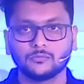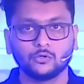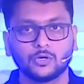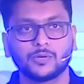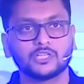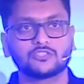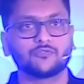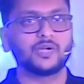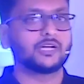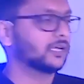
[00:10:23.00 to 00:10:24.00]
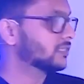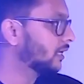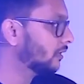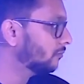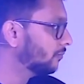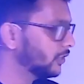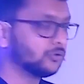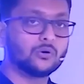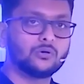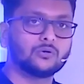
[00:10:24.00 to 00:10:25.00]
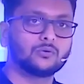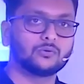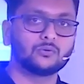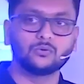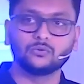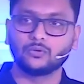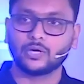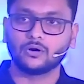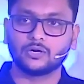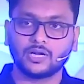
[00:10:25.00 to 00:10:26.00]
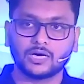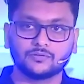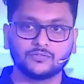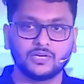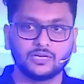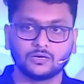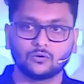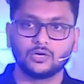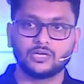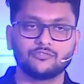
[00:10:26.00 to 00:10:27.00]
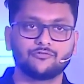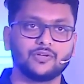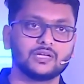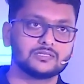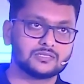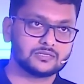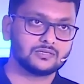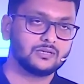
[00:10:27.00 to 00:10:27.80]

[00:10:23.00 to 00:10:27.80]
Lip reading: doing a bunch of metrics, but you don't know who do I contact if the data quality fails.